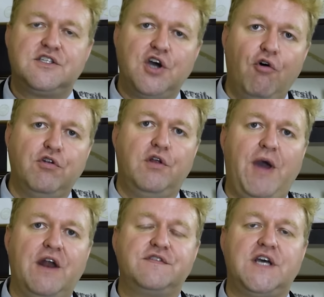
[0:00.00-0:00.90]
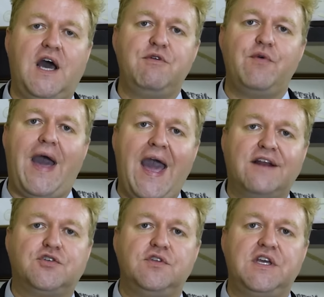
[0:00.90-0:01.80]
Total amount of time you
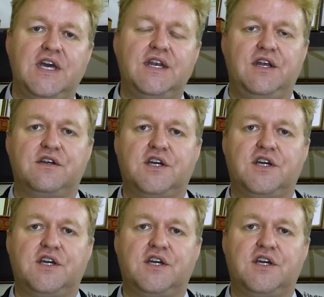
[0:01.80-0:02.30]
actually get in